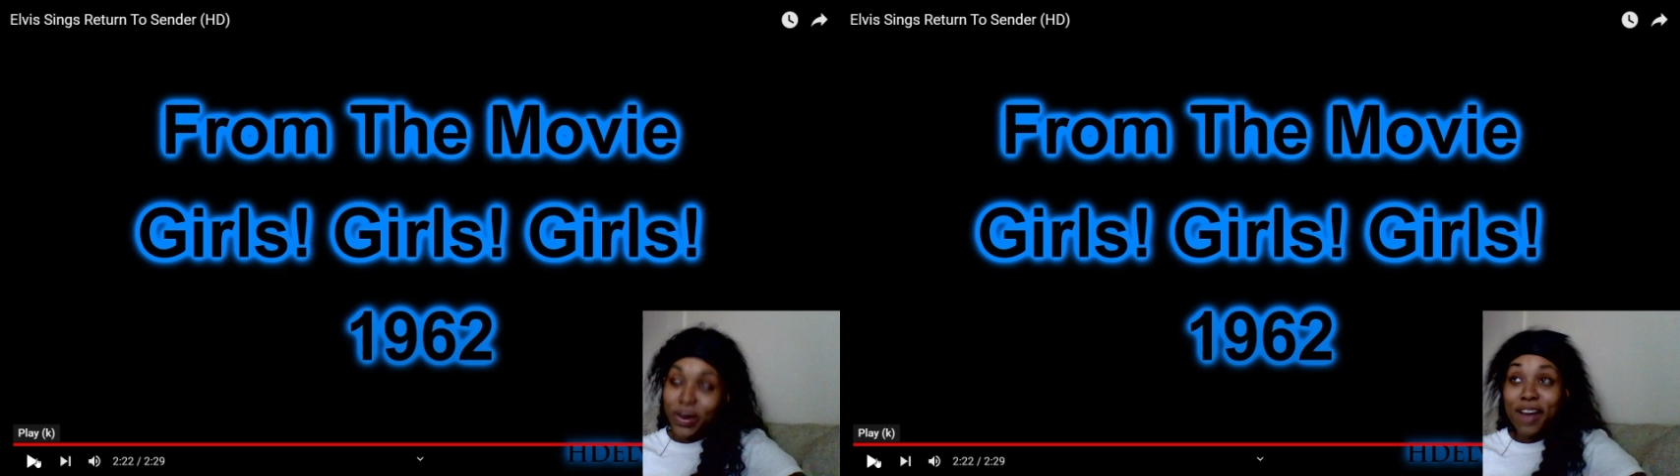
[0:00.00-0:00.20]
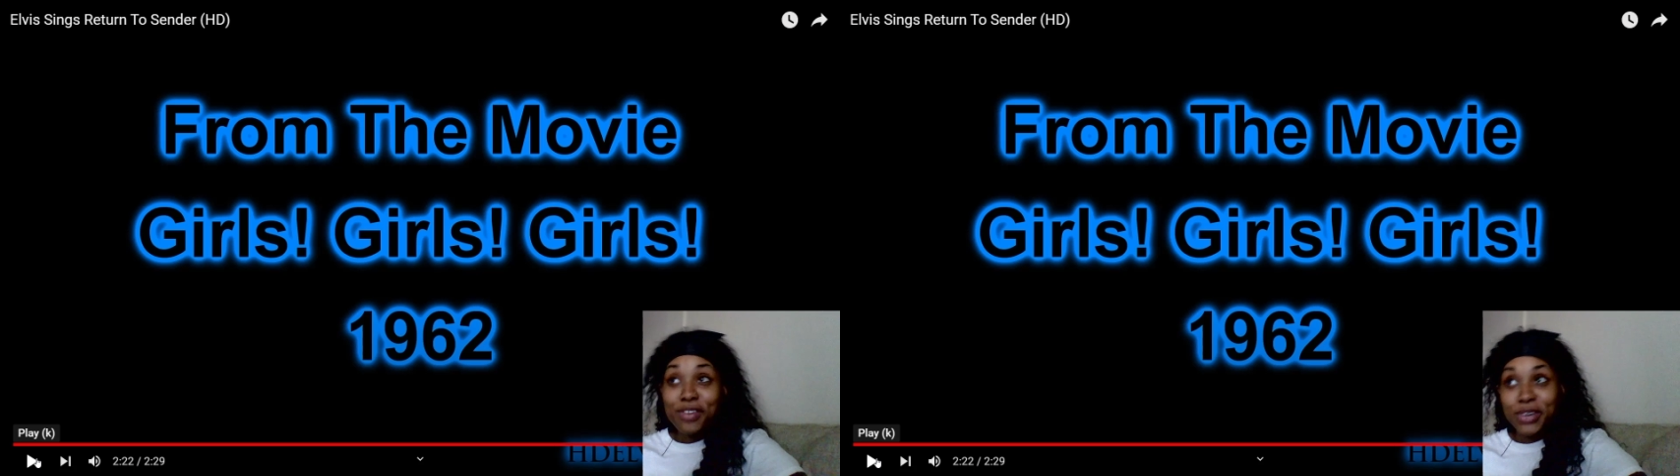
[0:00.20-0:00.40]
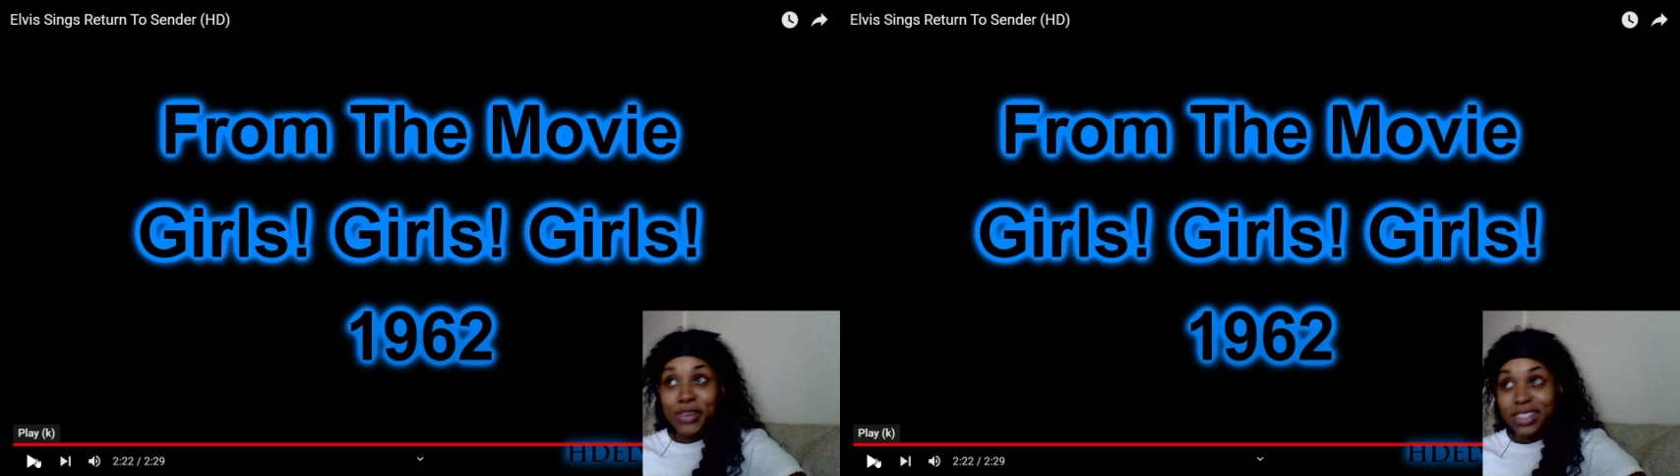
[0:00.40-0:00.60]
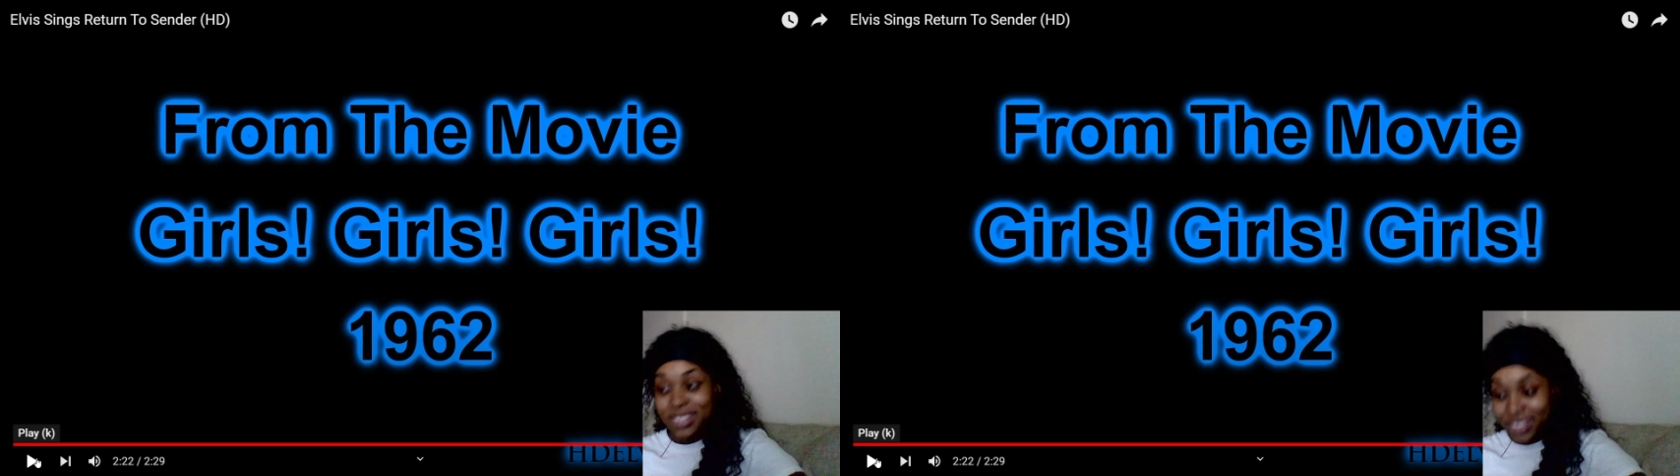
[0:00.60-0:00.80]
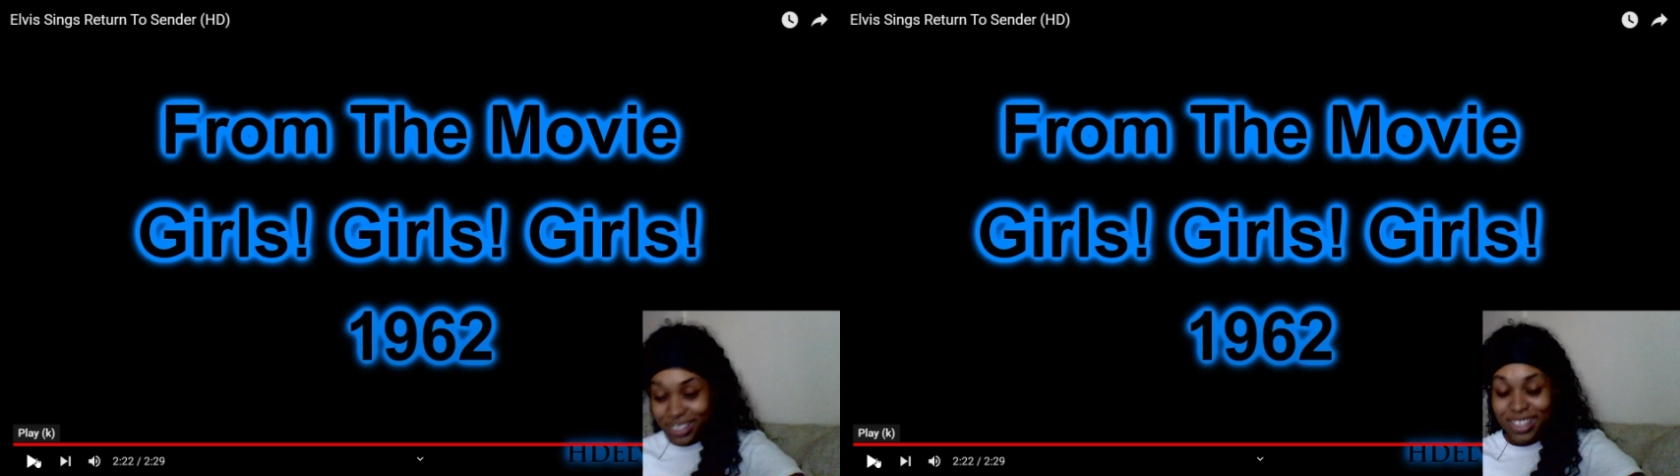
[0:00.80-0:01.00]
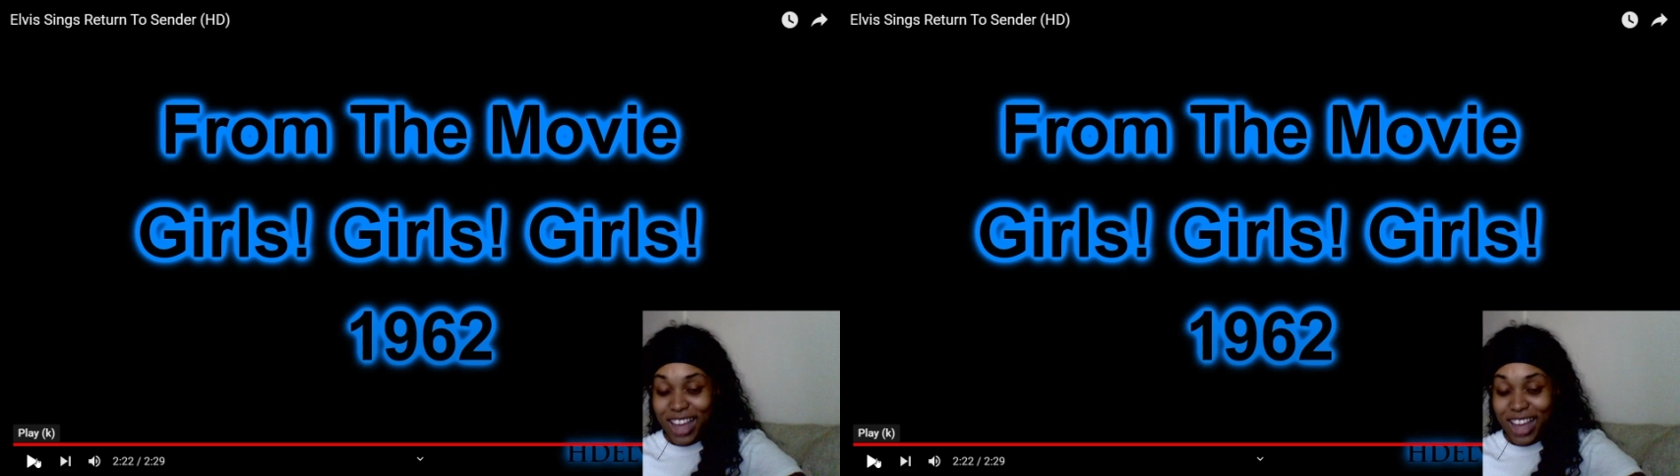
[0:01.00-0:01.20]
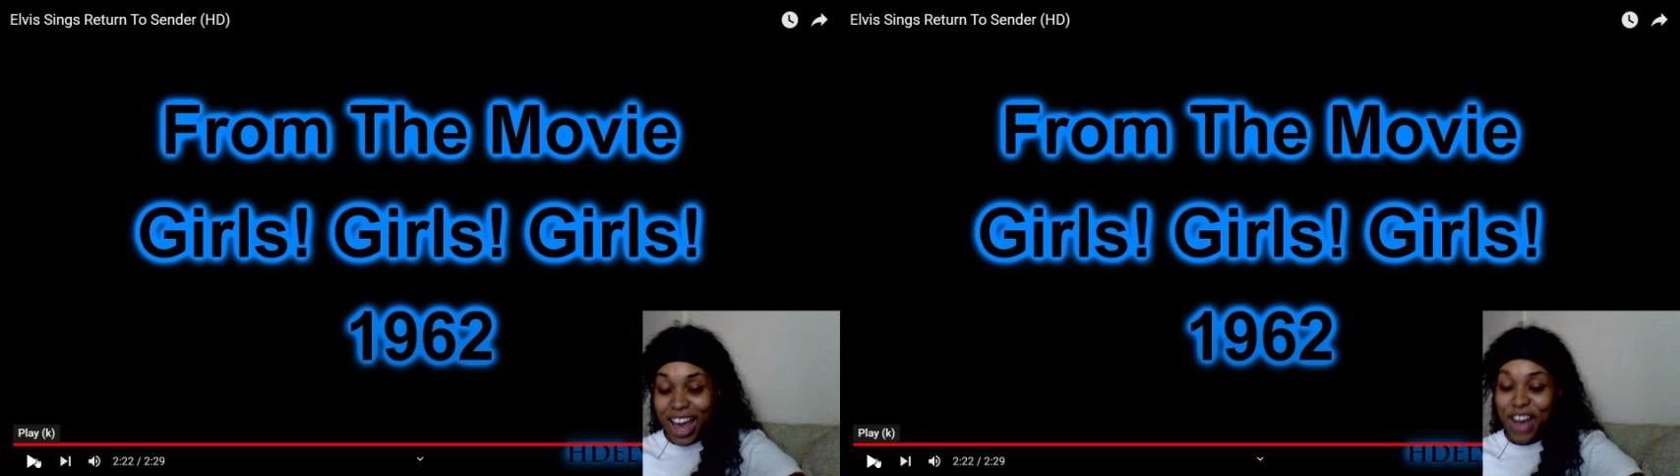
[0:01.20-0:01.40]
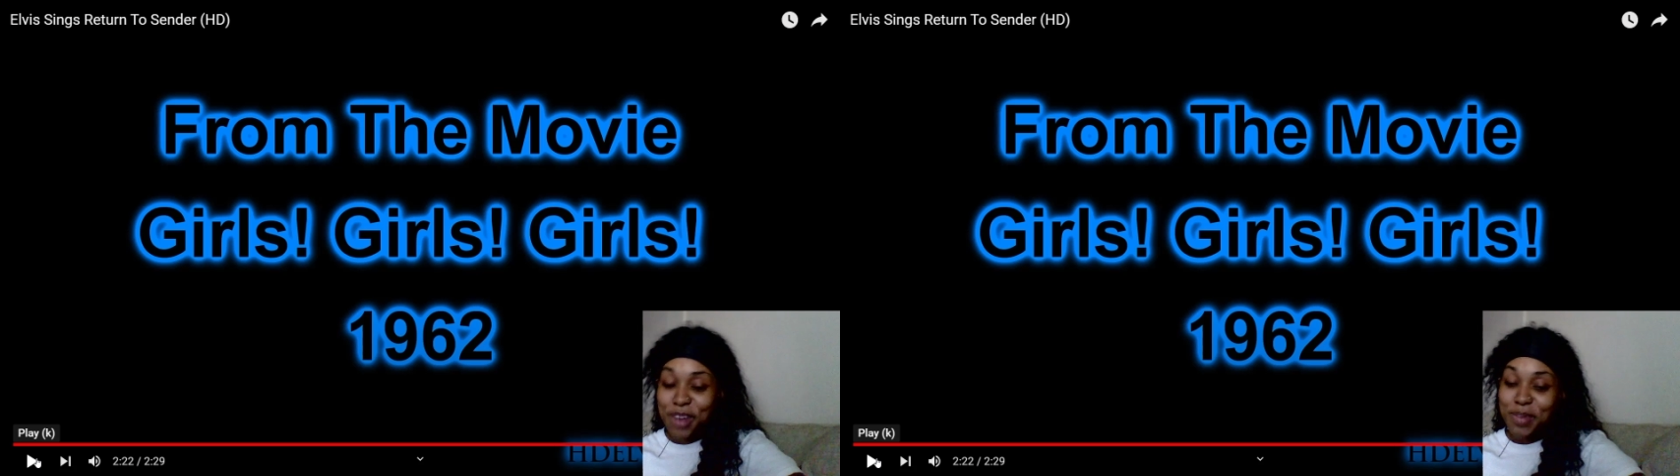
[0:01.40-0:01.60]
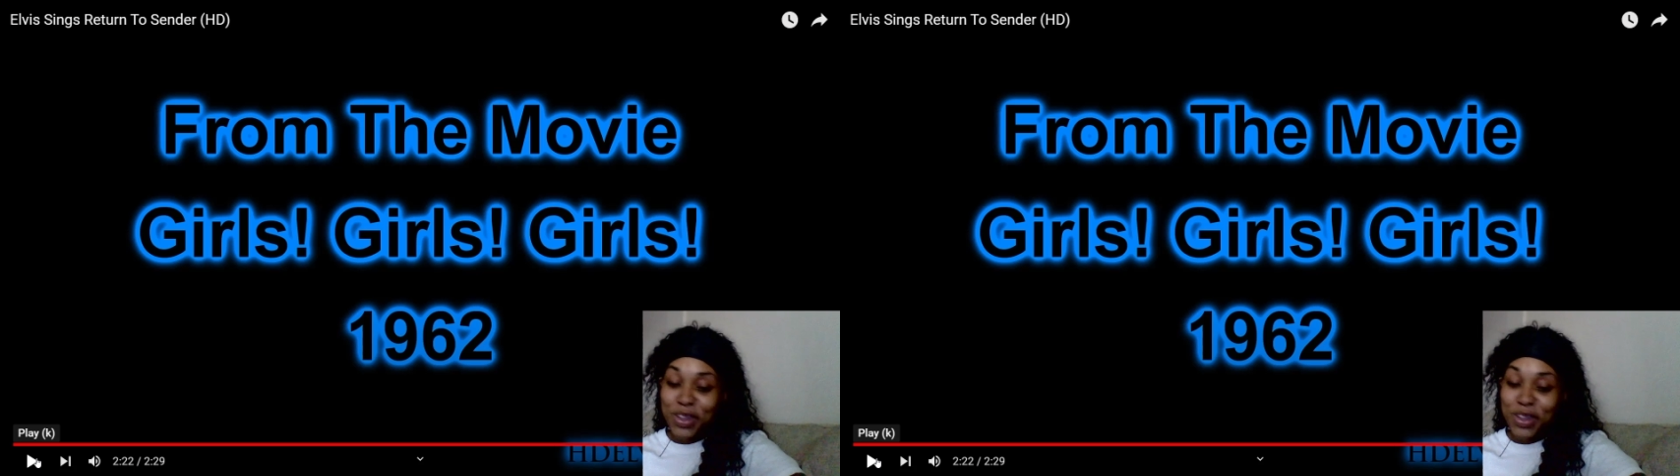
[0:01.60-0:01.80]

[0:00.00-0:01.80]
of course. I hope you